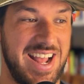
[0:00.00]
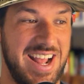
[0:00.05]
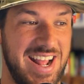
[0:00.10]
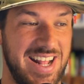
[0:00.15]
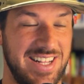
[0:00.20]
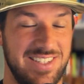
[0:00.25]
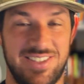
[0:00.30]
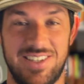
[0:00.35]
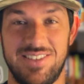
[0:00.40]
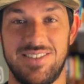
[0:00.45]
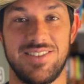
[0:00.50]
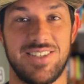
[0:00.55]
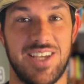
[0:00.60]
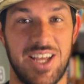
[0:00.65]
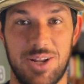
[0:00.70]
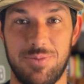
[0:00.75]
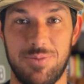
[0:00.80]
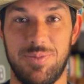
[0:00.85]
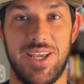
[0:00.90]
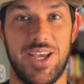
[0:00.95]
season's
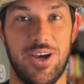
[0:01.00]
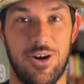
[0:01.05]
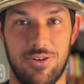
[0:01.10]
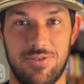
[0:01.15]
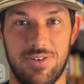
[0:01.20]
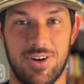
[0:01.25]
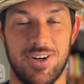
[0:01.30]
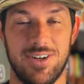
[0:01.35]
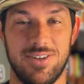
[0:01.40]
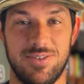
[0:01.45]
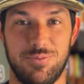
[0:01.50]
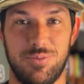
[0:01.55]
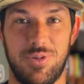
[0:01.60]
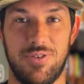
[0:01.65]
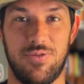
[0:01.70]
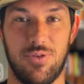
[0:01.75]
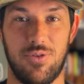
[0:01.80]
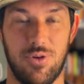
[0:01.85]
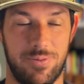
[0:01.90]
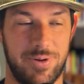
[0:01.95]
going to be over
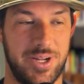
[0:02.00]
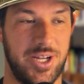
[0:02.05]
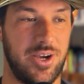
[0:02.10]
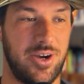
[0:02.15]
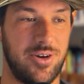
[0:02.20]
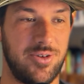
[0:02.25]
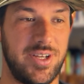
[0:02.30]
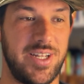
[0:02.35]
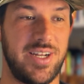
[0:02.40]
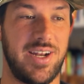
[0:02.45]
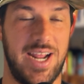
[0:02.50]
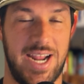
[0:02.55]
before we know it.